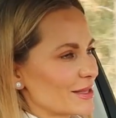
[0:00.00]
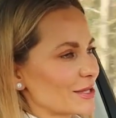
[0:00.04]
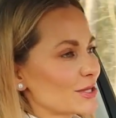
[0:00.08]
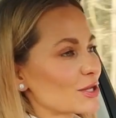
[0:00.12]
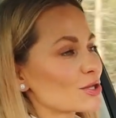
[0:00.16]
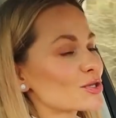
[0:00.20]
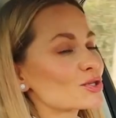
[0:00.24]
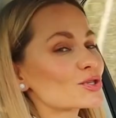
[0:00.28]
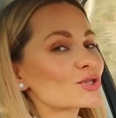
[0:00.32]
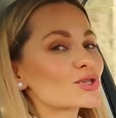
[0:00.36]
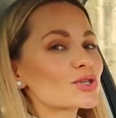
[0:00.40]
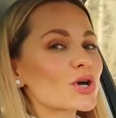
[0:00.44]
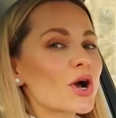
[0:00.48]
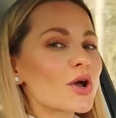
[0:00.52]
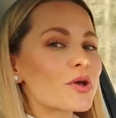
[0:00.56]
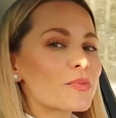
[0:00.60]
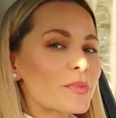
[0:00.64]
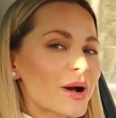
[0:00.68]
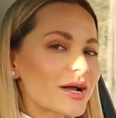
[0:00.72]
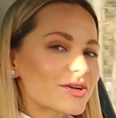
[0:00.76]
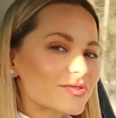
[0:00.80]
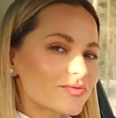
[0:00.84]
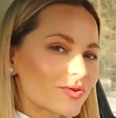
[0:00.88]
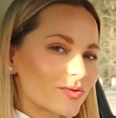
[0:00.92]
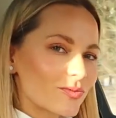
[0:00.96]
Thank you so
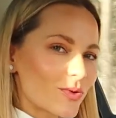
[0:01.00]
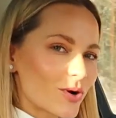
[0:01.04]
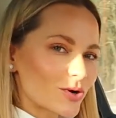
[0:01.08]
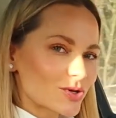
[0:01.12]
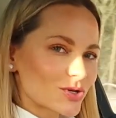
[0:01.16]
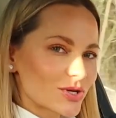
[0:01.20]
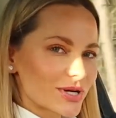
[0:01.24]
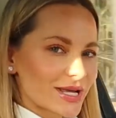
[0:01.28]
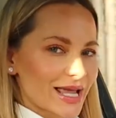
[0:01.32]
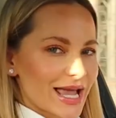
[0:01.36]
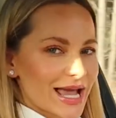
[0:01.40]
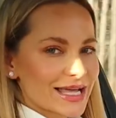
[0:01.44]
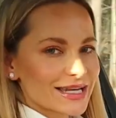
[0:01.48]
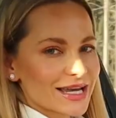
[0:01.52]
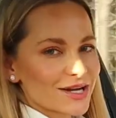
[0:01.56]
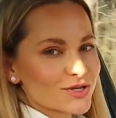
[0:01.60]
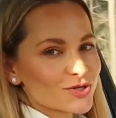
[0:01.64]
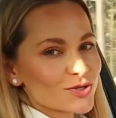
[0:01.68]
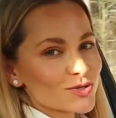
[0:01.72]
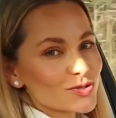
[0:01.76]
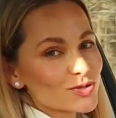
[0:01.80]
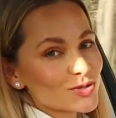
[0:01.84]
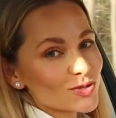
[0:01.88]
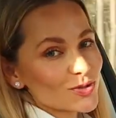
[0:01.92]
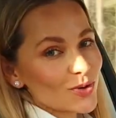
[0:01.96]
much for watching, and I
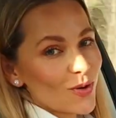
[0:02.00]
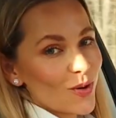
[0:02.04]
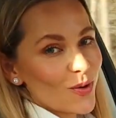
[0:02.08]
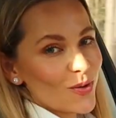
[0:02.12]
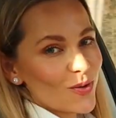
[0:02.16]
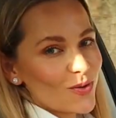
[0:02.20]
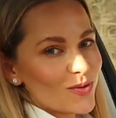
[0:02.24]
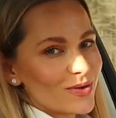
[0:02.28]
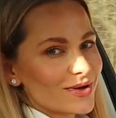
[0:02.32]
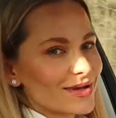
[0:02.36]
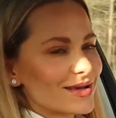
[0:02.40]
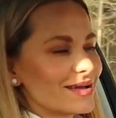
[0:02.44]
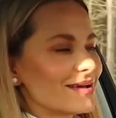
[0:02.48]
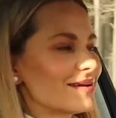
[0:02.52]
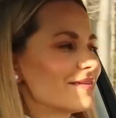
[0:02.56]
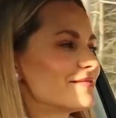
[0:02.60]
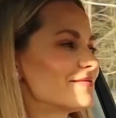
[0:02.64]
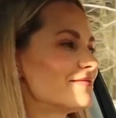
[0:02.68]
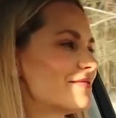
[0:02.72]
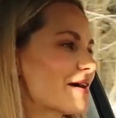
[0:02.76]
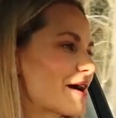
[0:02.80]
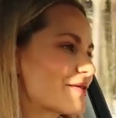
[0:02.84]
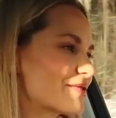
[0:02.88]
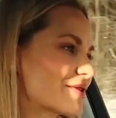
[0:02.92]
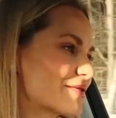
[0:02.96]
shall see you all
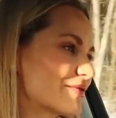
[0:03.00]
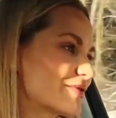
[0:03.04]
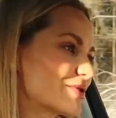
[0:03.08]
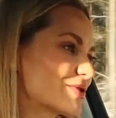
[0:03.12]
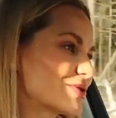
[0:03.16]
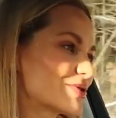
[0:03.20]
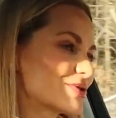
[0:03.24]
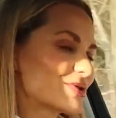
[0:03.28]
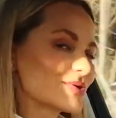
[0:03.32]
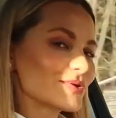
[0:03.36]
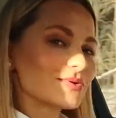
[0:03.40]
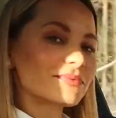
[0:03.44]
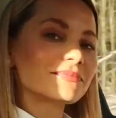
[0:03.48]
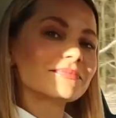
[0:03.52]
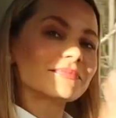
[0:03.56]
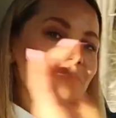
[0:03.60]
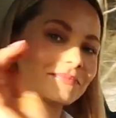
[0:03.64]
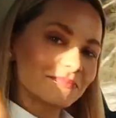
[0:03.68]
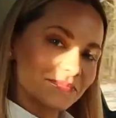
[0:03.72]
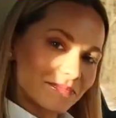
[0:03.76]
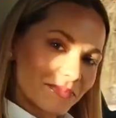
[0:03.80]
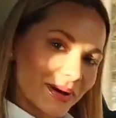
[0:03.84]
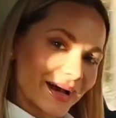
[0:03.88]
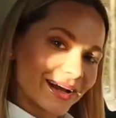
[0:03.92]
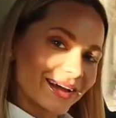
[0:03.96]
very, very soon.
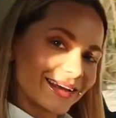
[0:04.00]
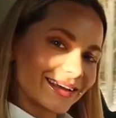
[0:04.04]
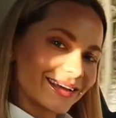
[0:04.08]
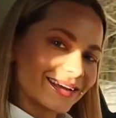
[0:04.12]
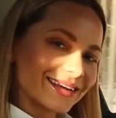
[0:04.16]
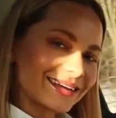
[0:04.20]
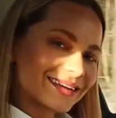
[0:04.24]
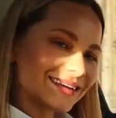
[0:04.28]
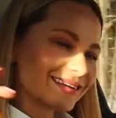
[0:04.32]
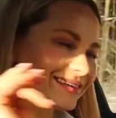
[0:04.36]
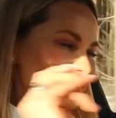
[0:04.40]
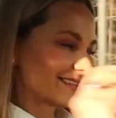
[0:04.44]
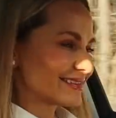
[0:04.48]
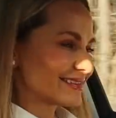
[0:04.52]
Bye!